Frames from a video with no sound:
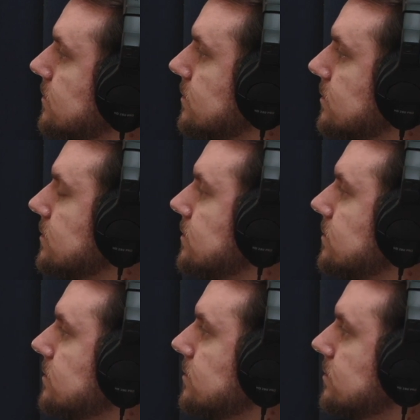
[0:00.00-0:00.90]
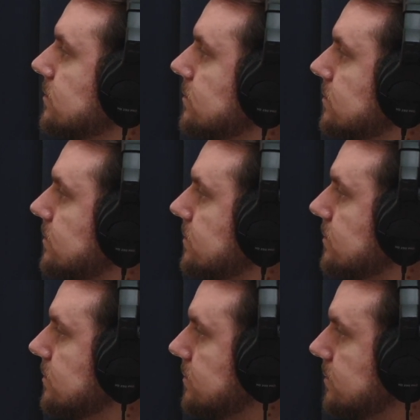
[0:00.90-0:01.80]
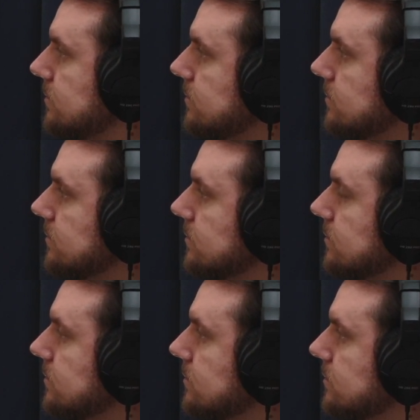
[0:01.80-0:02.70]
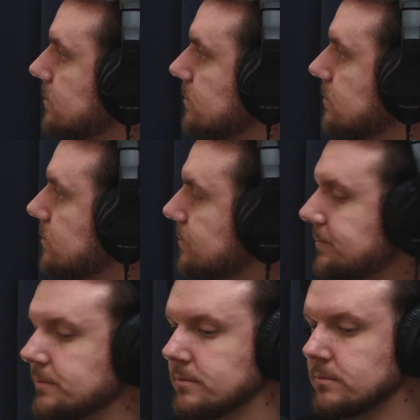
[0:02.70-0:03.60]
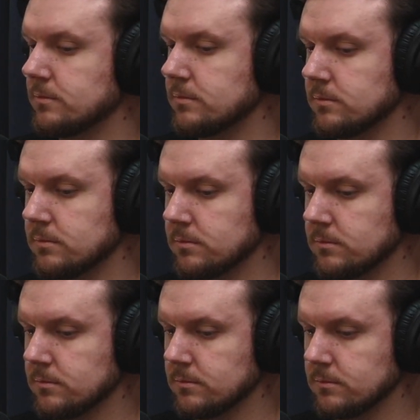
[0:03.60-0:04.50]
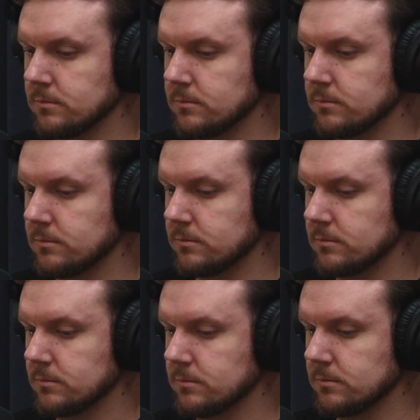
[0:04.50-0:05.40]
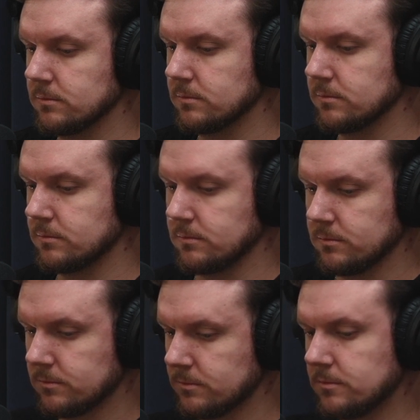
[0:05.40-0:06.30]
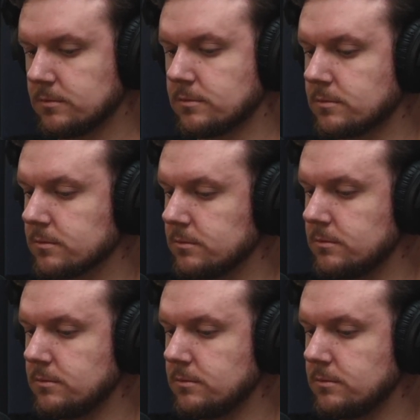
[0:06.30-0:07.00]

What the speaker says: This person isn't speaking.